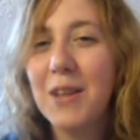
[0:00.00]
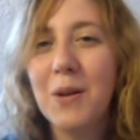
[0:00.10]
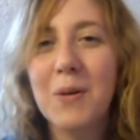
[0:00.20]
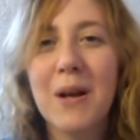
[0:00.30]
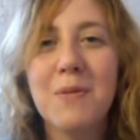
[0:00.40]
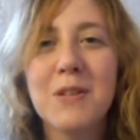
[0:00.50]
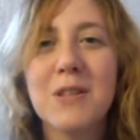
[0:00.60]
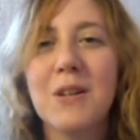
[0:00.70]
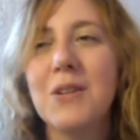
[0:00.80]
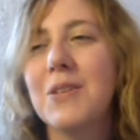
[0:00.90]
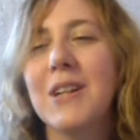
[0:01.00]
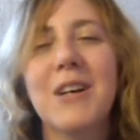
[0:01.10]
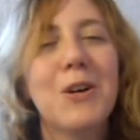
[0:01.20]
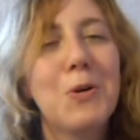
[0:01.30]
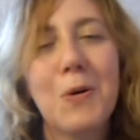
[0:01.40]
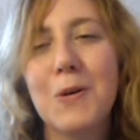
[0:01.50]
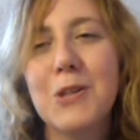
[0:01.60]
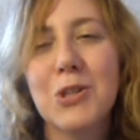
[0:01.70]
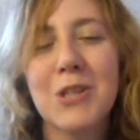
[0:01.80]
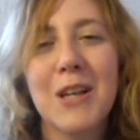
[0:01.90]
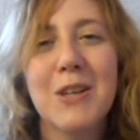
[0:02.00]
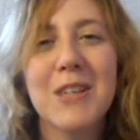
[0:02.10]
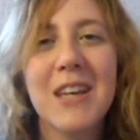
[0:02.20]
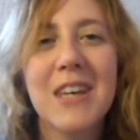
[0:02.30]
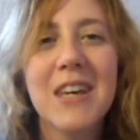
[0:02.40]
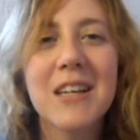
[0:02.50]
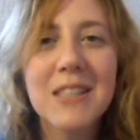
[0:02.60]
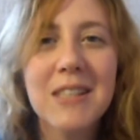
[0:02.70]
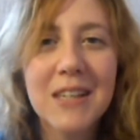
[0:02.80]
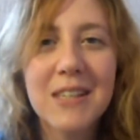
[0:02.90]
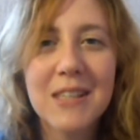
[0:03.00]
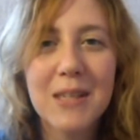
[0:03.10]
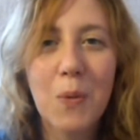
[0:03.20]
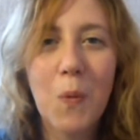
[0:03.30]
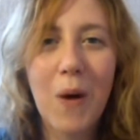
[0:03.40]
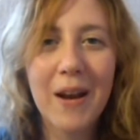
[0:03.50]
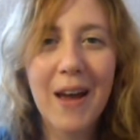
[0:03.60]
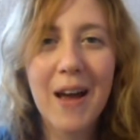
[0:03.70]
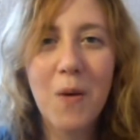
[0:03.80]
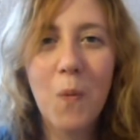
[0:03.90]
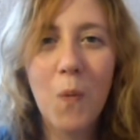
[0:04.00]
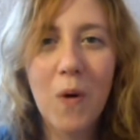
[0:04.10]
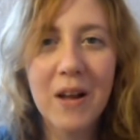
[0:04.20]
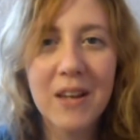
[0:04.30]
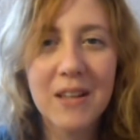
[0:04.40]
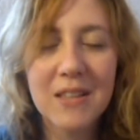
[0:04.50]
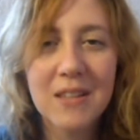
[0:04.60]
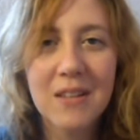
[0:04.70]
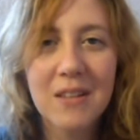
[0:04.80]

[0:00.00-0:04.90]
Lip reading: and you look absolutely gorgeous and you say, yes, this is the one I wanted.